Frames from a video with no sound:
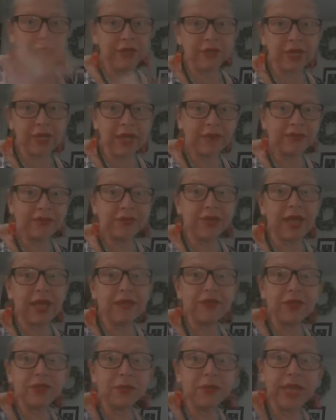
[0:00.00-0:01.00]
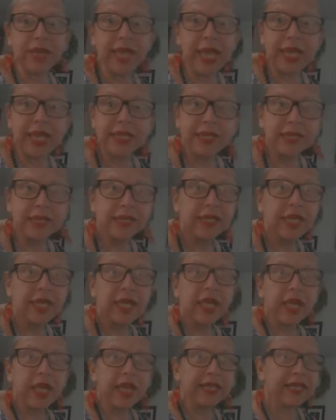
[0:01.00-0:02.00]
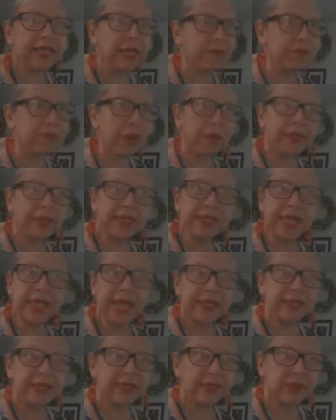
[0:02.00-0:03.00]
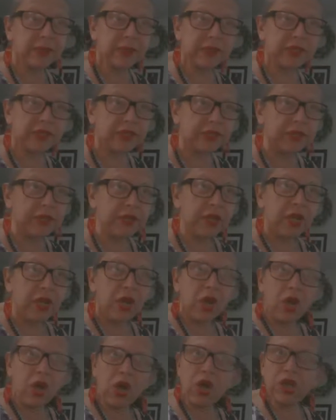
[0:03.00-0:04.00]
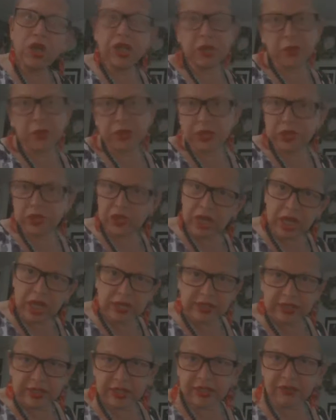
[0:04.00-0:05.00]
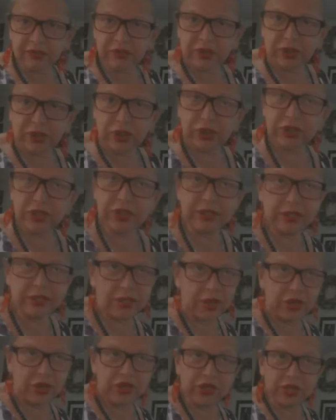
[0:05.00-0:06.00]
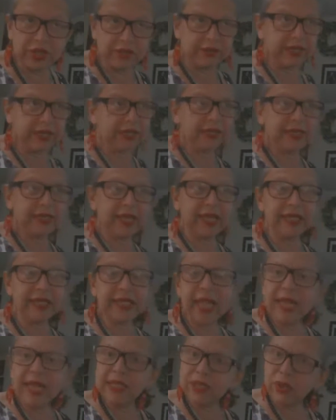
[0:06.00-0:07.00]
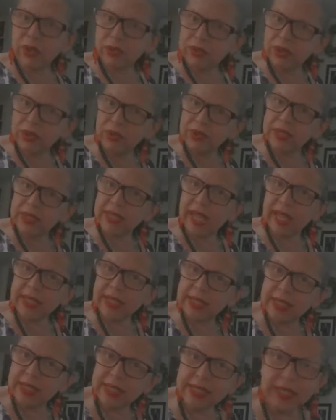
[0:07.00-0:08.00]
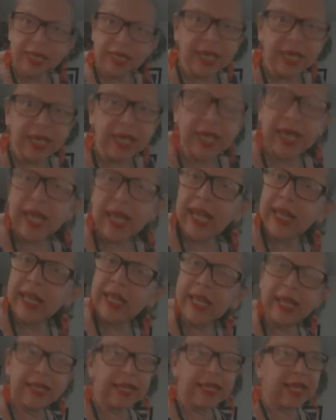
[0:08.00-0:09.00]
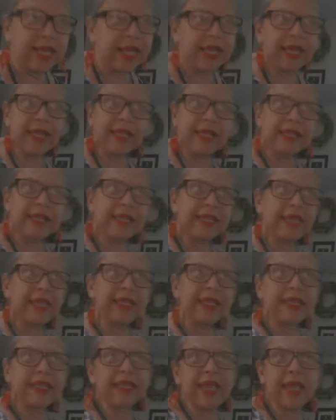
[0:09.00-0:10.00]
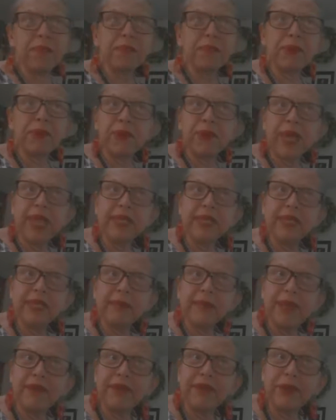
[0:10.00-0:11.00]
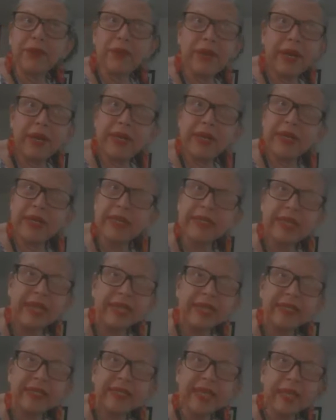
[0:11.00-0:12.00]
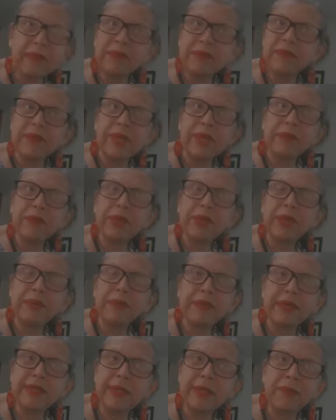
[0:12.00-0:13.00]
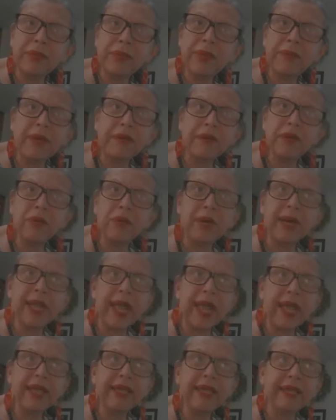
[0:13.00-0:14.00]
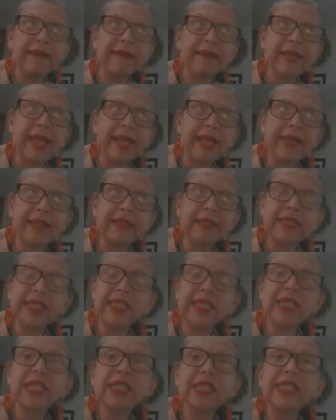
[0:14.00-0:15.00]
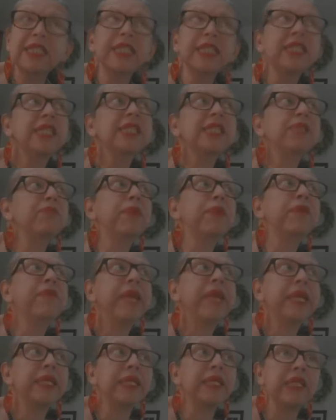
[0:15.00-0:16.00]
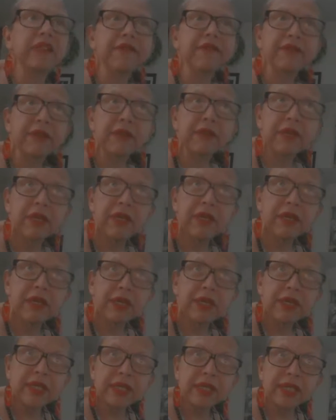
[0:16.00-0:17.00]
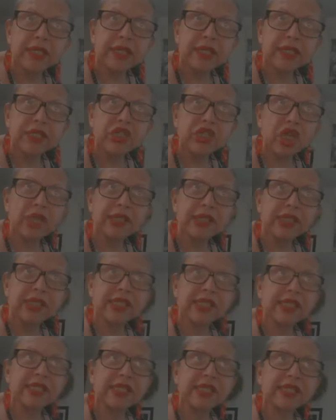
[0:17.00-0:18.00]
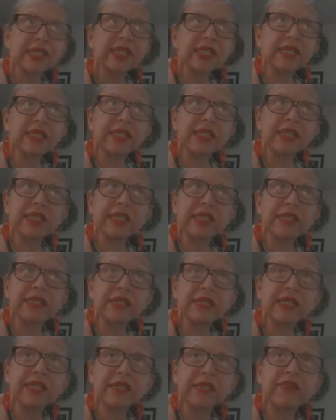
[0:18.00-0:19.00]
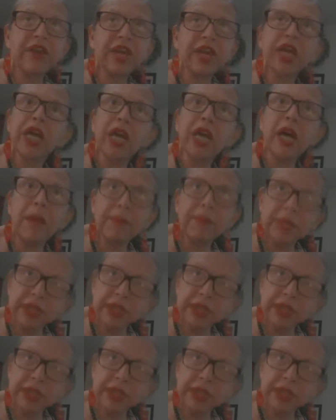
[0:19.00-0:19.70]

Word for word: you have to have some cases and they publicize those. Oh, there was justice for such and such, and and and they took those cases. And, and, and, and they parade them everywhere. They, they, they put them they put them everywhere like like this is this is pervasive. This is justice is, is, is, is very common